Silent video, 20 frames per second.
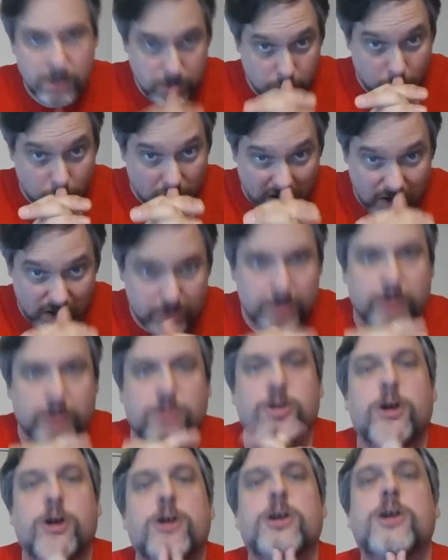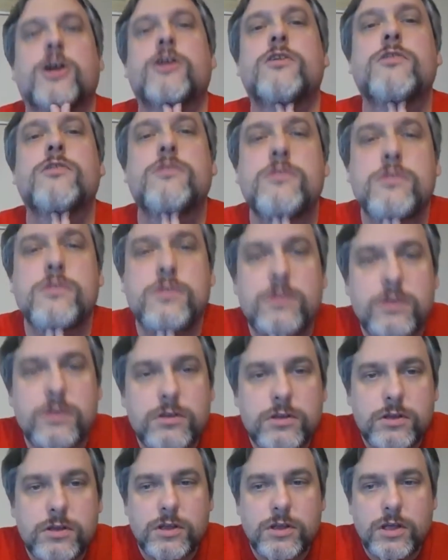Why are they talking?
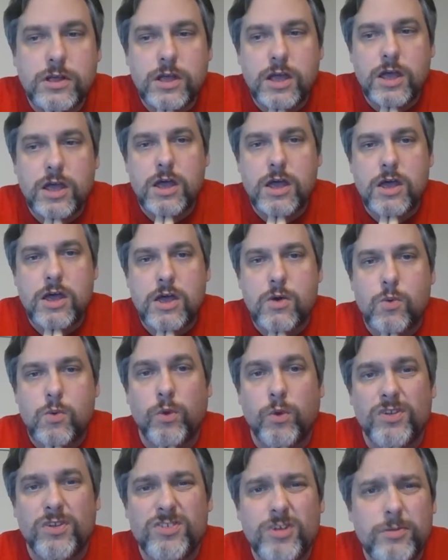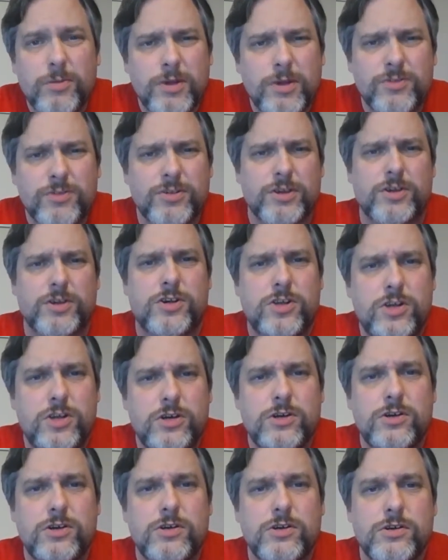What's their
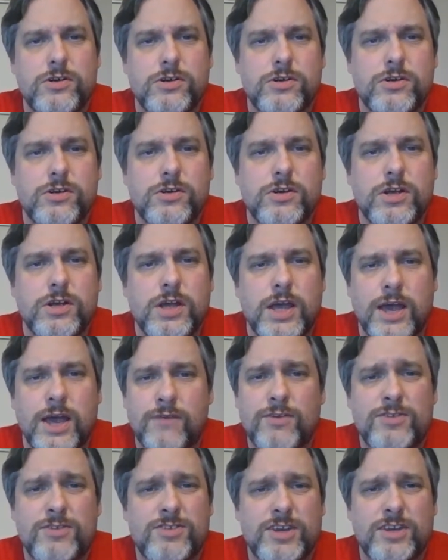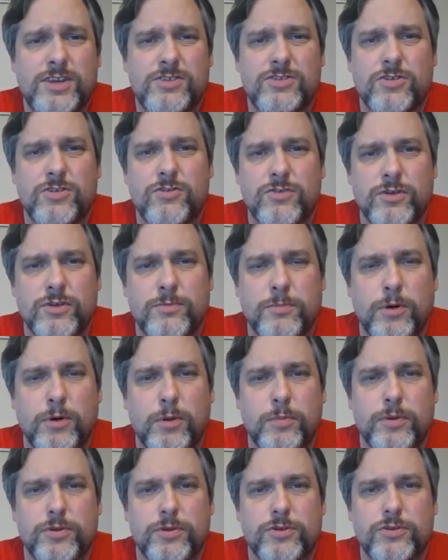message? Every scene serves a
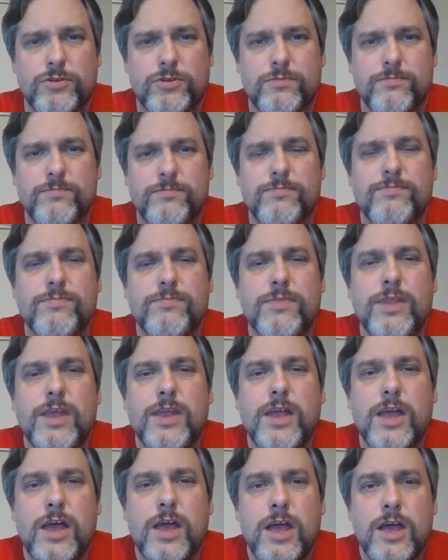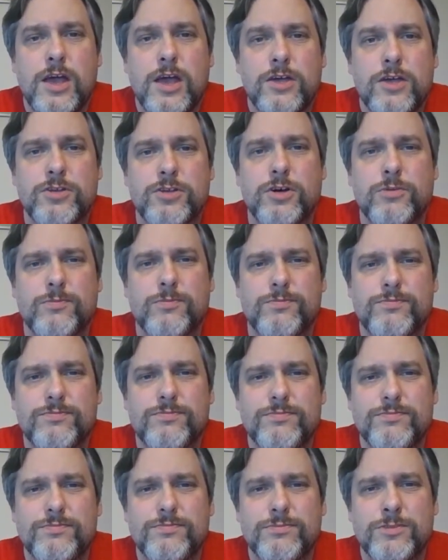purpose. So
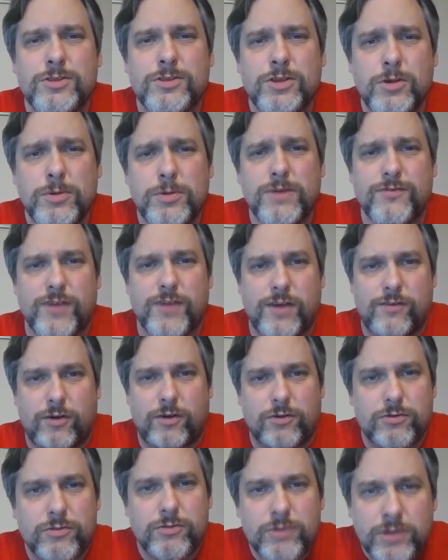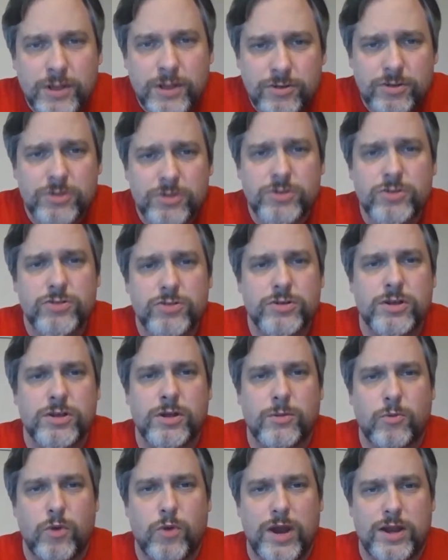do me a favor. Listen to
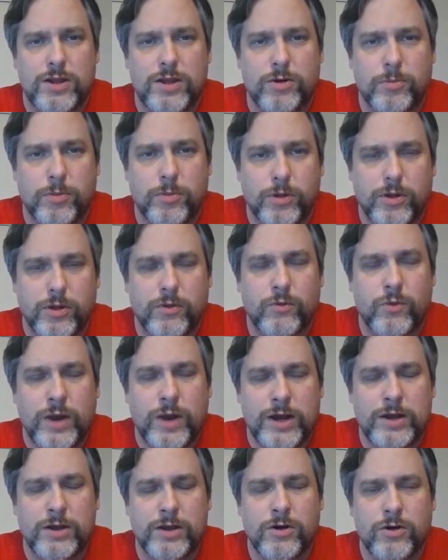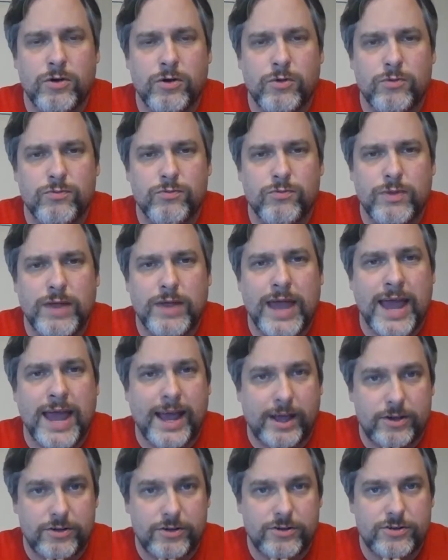some radio
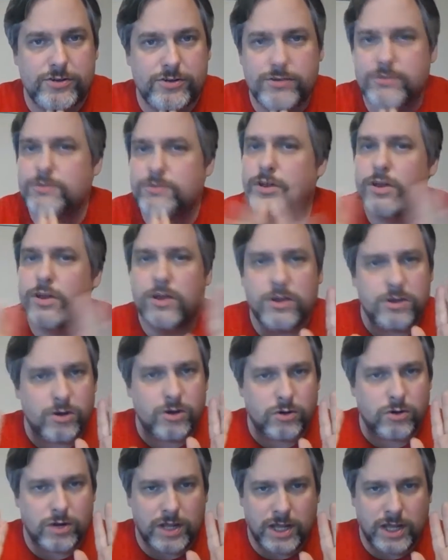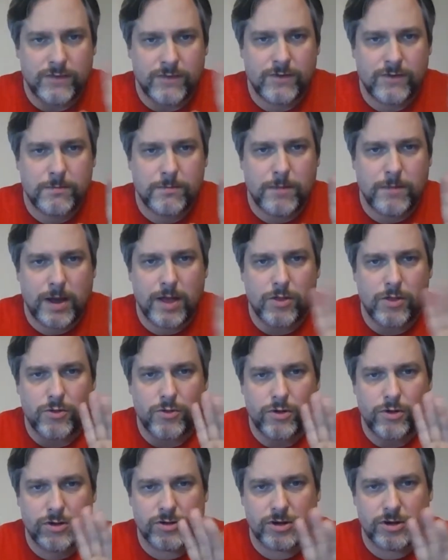ads. Don't even
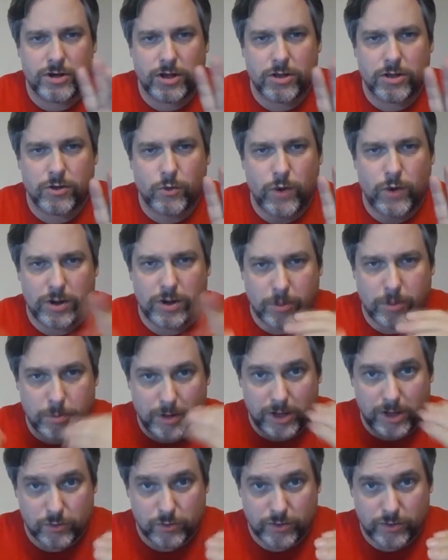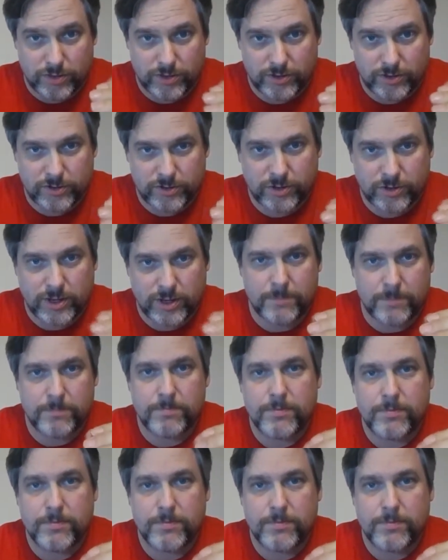bother listening to other radio plays with this, okay?